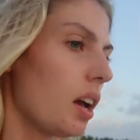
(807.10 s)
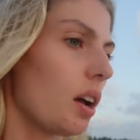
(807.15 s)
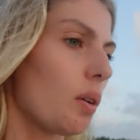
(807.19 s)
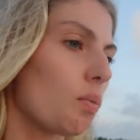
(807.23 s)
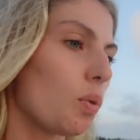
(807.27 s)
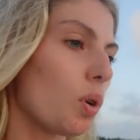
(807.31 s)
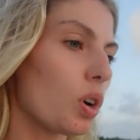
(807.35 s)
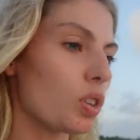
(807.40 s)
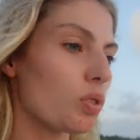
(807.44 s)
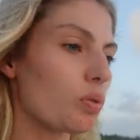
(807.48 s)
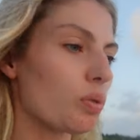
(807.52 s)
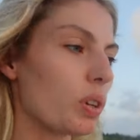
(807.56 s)

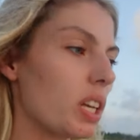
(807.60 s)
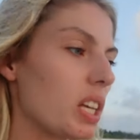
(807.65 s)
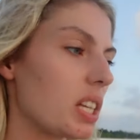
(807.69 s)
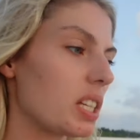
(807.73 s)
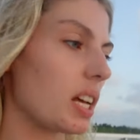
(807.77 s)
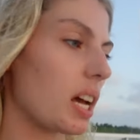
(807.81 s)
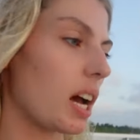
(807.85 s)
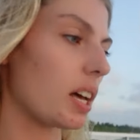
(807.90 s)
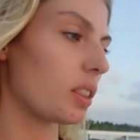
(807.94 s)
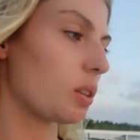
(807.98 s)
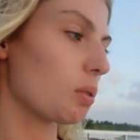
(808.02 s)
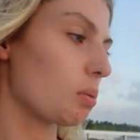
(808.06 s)
What's really
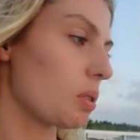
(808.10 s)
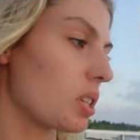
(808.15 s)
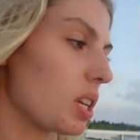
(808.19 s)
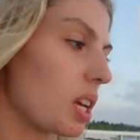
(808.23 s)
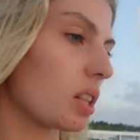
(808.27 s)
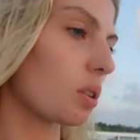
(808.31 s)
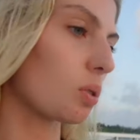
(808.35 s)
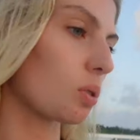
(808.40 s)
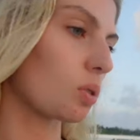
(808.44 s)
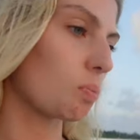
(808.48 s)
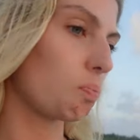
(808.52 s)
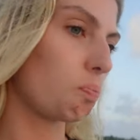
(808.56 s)
sad though is
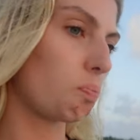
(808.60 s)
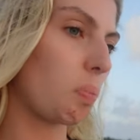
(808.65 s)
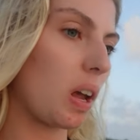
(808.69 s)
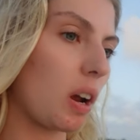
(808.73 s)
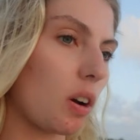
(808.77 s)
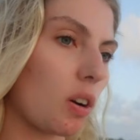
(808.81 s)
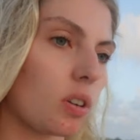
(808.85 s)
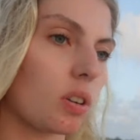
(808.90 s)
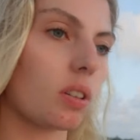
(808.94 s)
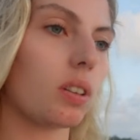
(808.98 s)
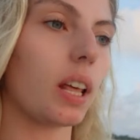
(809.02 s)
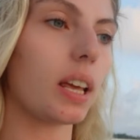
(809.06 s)
like there's
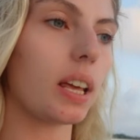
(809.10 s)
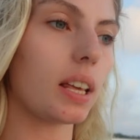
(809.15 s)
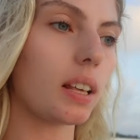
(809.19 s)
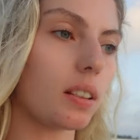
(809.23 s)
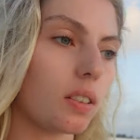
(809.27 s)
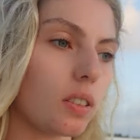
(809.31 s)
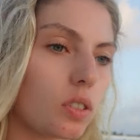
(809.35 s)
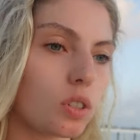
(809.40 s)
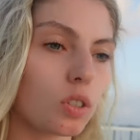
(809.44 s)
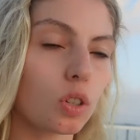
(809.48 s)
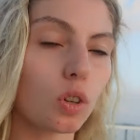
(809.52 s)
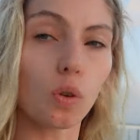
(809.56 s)
bare, like
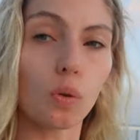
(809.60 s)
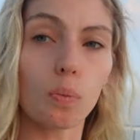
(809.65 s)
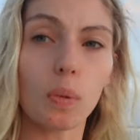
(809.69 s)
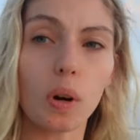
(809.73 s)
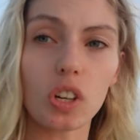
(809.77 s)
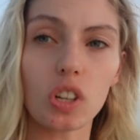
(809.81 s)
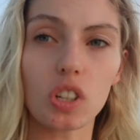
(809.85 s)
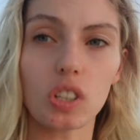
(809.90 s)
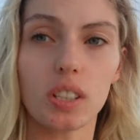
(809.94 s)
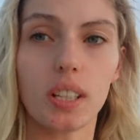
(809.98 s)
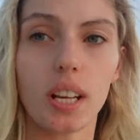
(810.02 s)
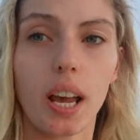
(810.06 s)
so
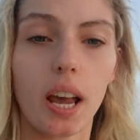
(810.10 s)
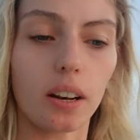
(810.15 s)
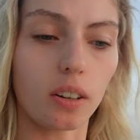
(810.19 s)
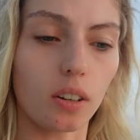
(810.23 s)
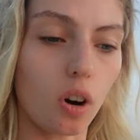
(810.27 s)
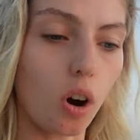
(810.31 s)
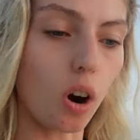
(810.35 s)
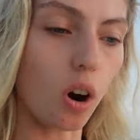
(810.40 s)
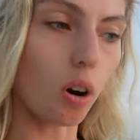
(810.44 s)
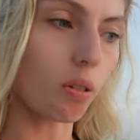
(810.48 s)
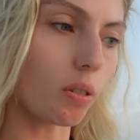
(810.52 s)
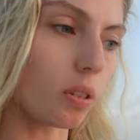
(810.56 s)
much dead
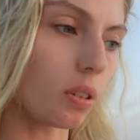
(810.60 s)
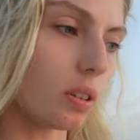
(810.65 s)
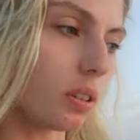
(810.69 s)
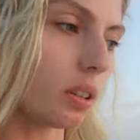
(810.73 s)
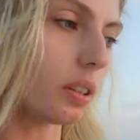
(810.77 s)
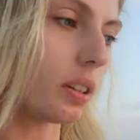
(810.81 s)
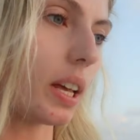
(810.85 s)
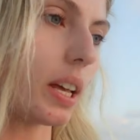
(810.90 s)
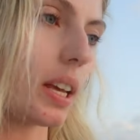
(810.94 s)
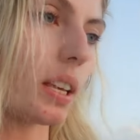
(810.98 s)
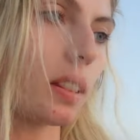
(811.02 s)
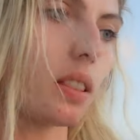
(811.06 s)
coral,
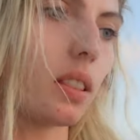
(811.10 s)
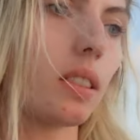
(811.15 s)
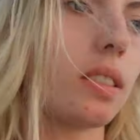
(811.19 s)
like